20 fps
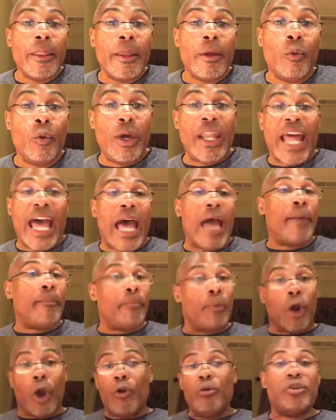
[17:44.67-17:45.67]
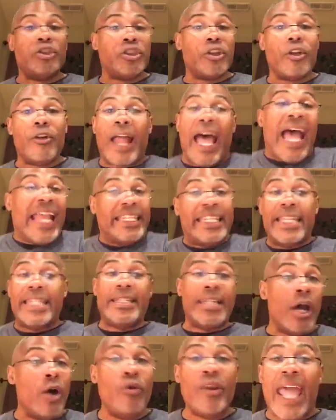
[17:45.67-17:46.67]
When I approached her, I didn't
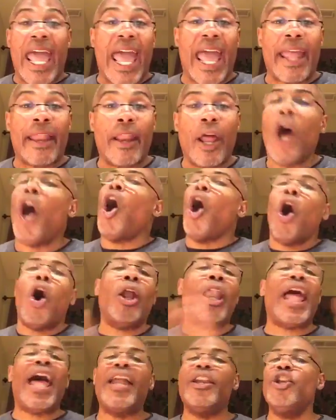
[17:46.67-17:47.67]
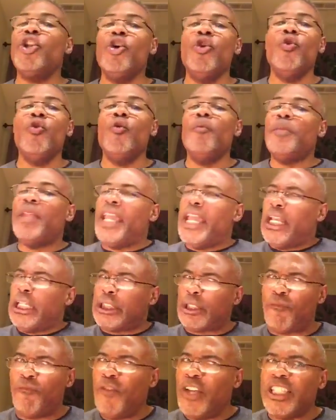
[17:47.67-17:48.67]
know that. All I knew
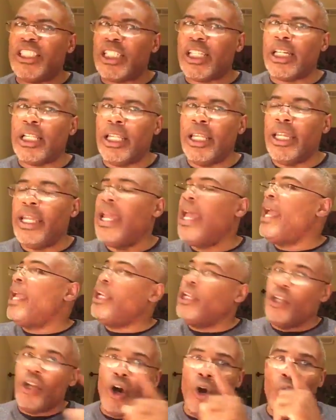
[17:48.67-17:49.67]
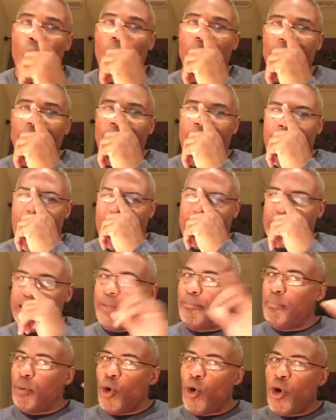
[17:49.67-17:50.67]
is physically, you know what? I
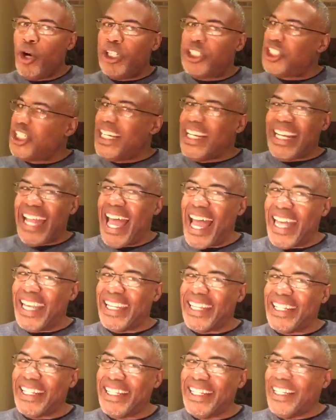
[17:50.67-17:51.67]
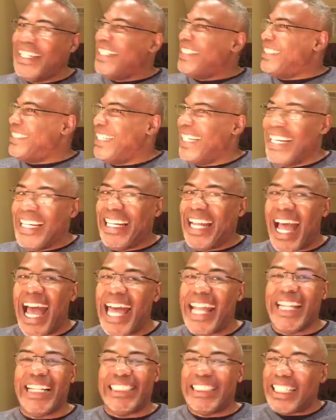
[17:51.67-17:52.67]
said, boy, she got it. She
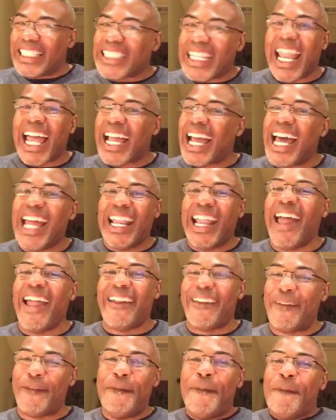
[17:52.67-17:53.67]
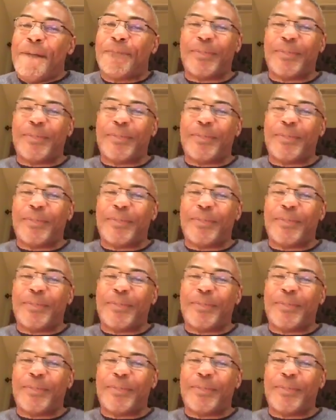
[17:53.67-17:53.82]
got it. Just like I like it.